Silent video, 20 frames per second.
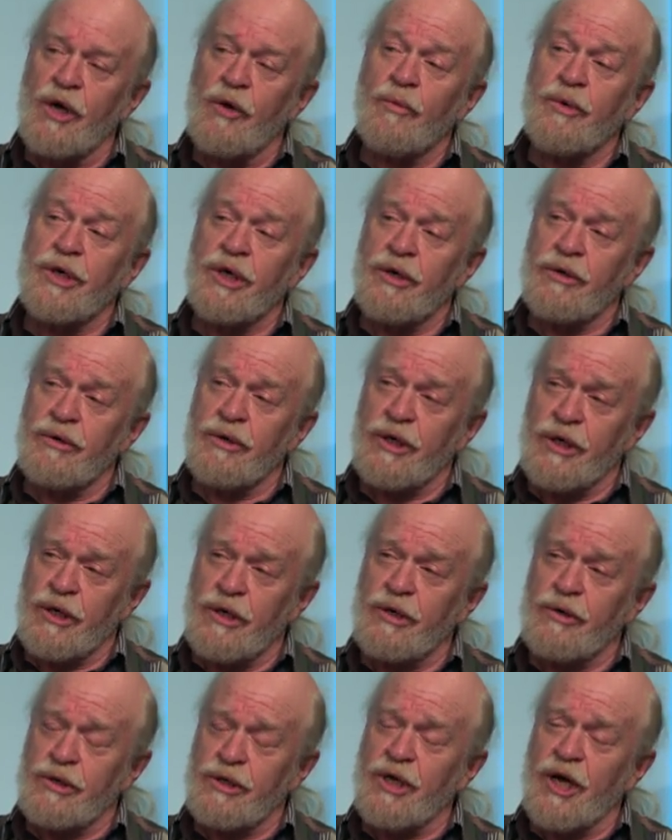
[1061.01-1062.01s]
when
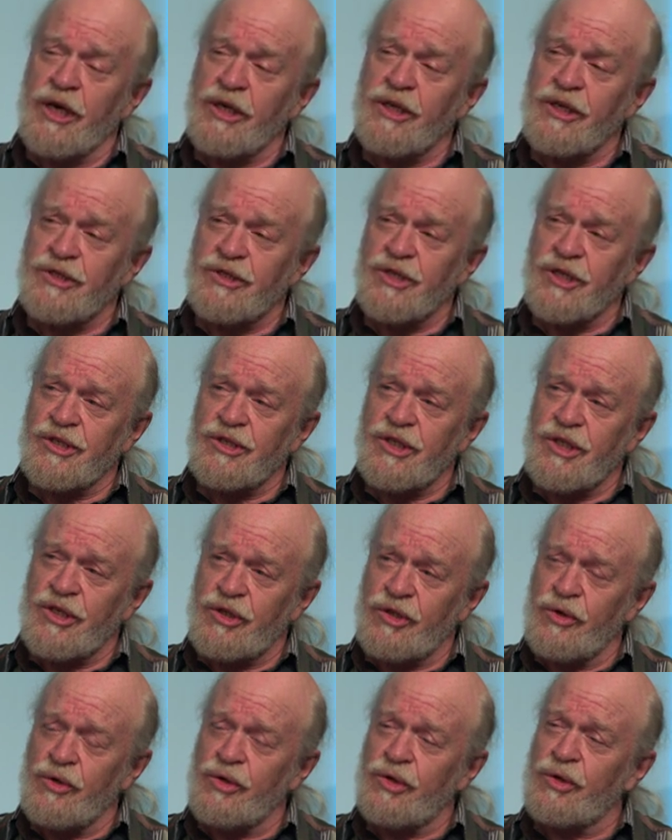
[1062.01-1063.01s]
in
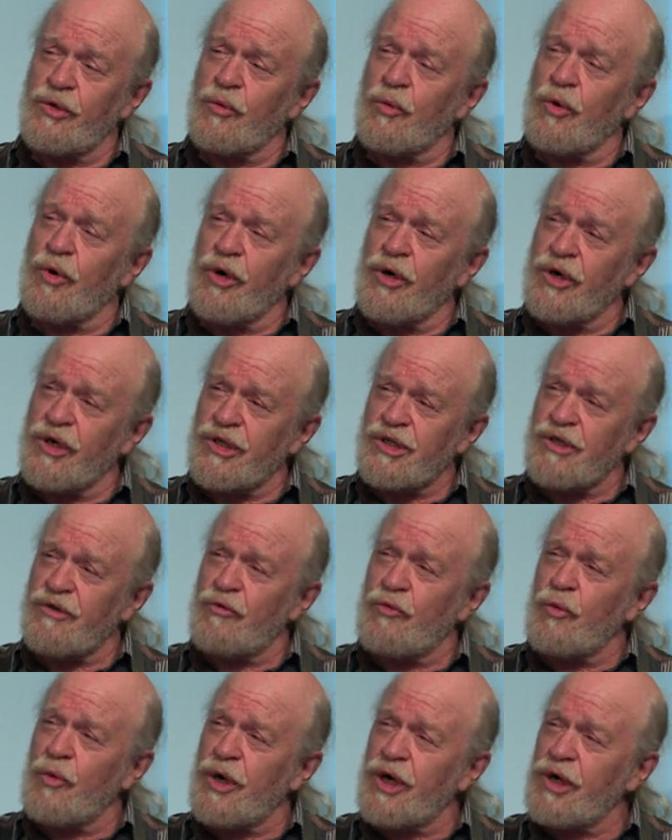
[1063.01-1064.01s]
1962 to warn us of
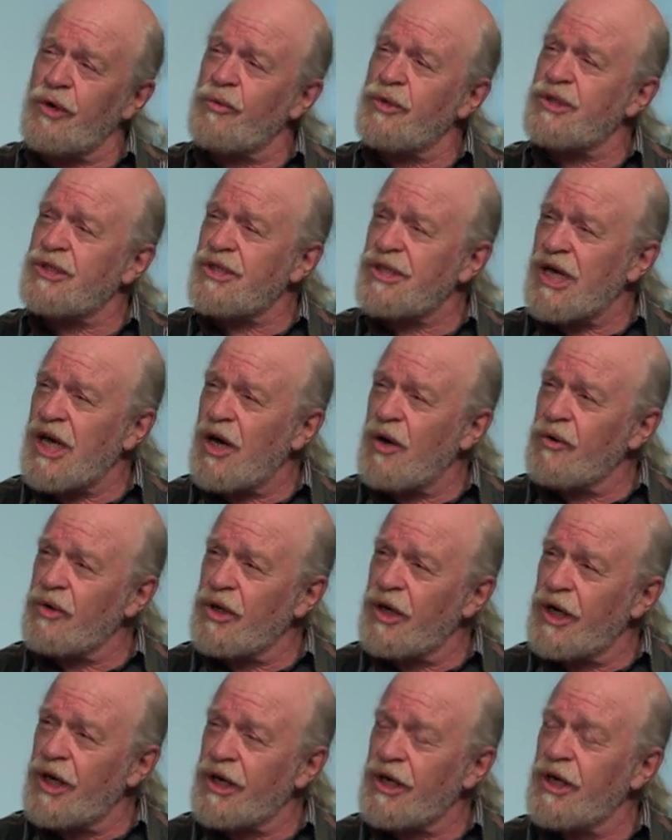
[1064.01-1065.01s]
what it would sound
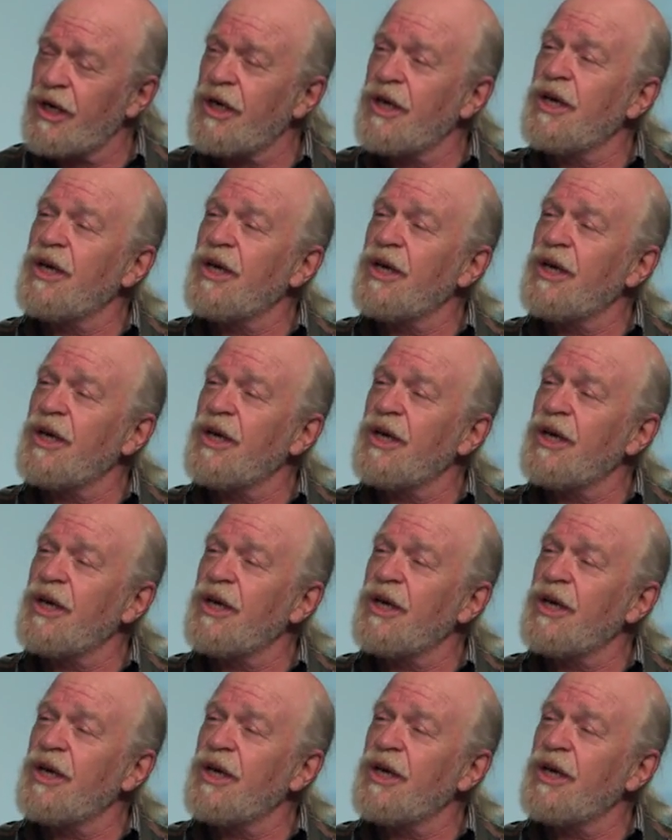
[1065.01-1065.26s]
like